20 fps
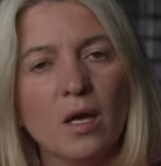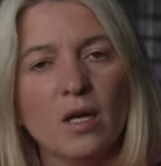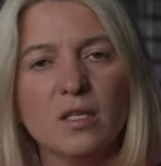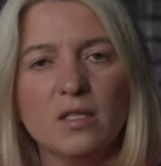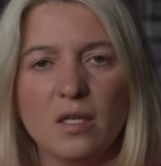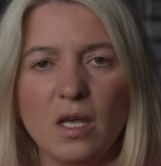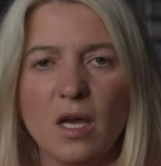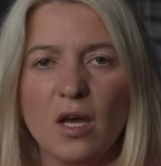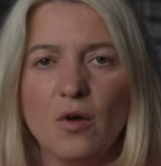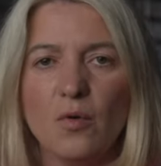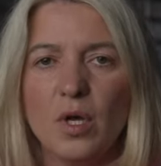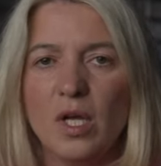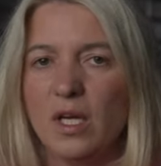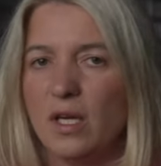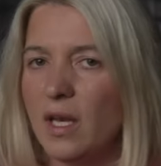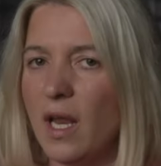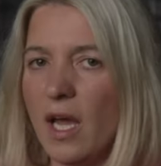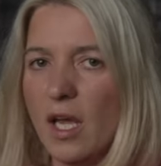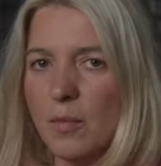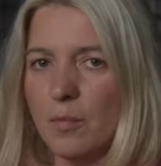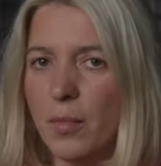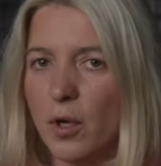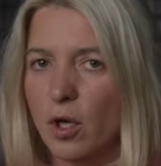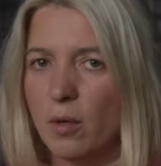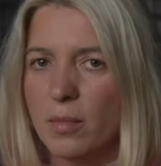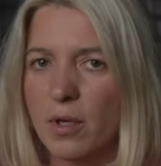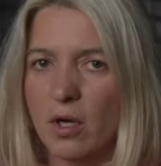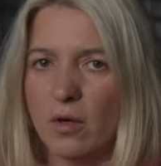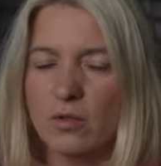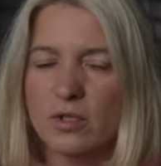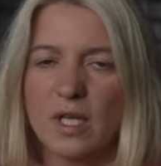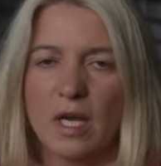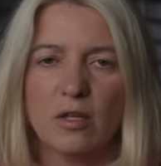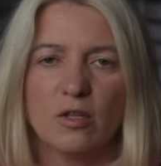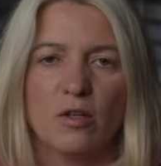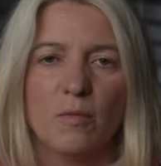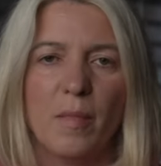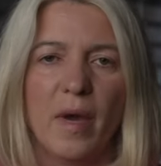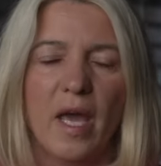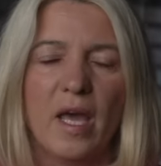So a light bulb goes out
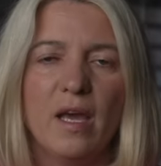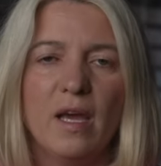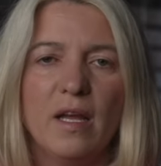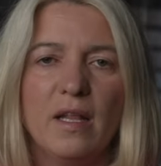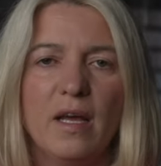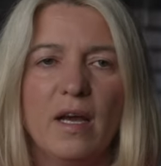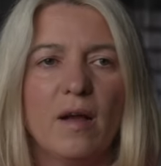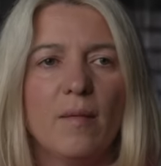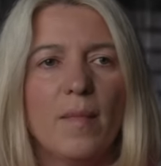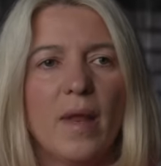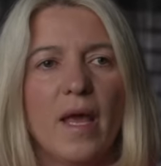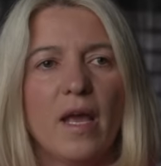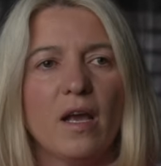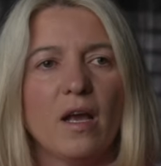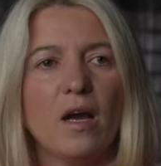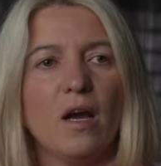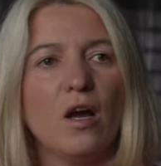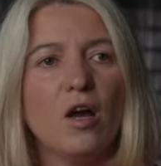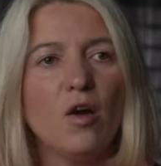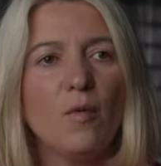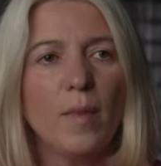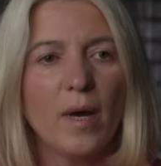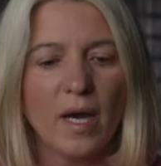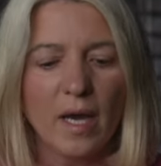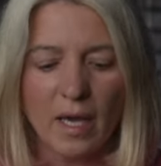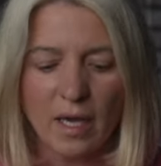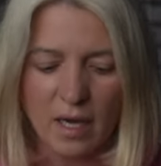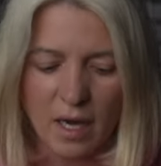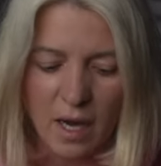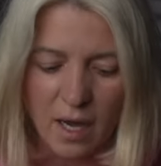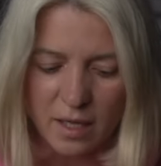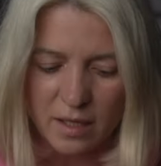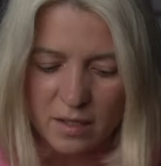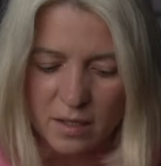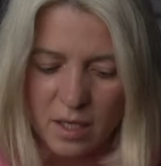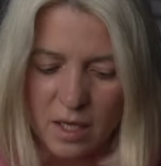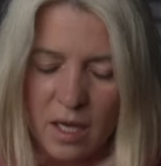in my head. I'm like, oh my God,